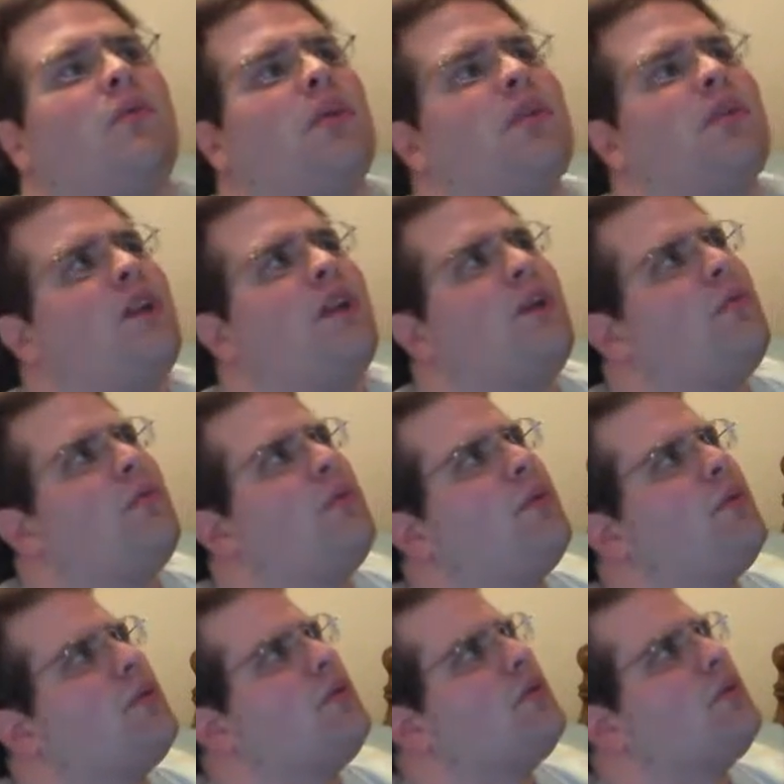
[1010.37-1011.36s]
One time
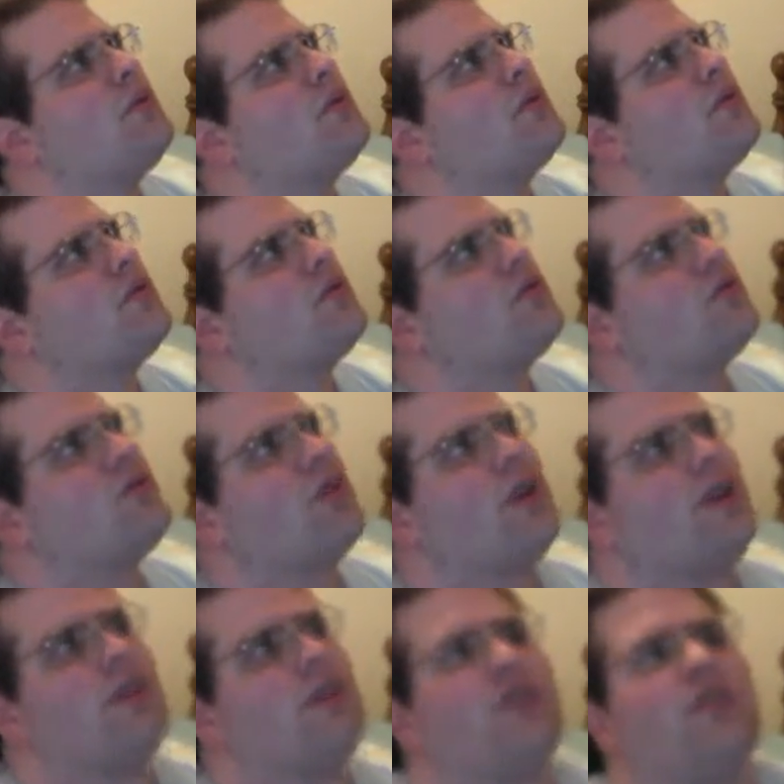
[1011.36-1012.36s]
when we were
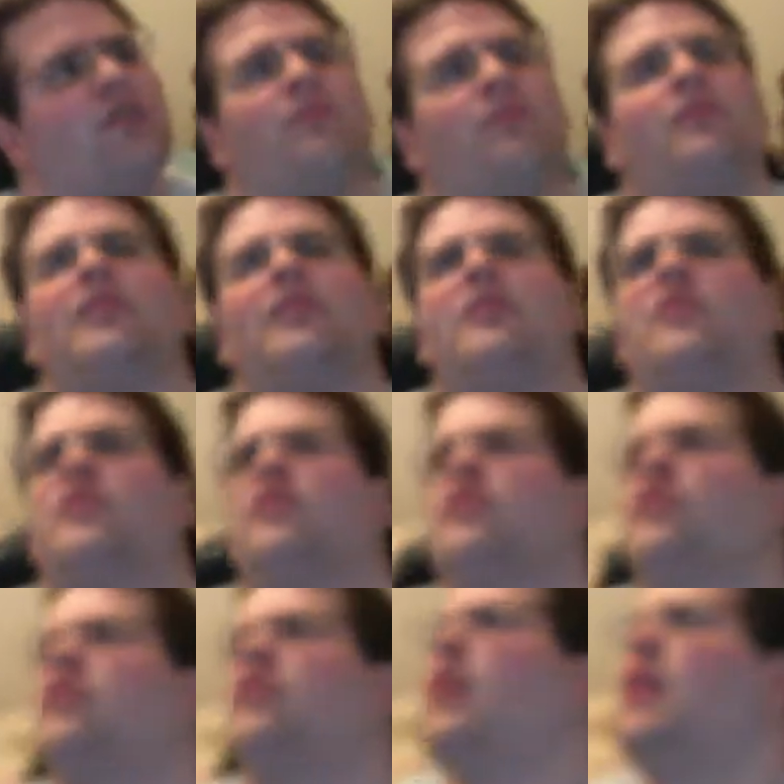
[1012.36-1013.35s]
trying something, she